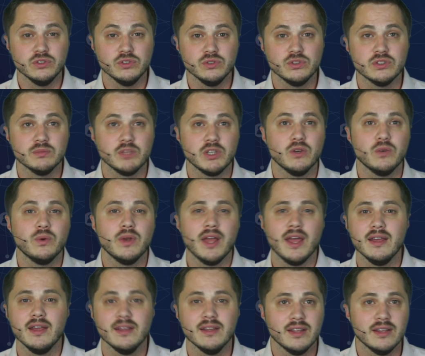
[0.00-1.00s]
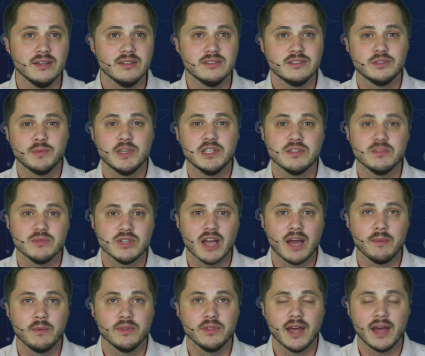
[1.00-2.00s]
do some Q&A and spend some
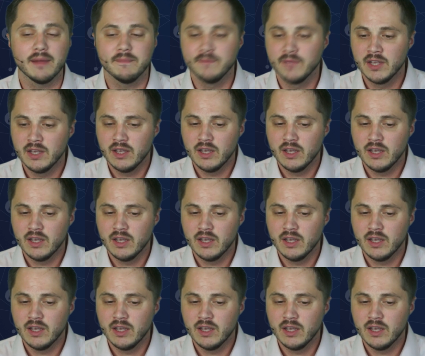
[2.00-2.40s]
time with that.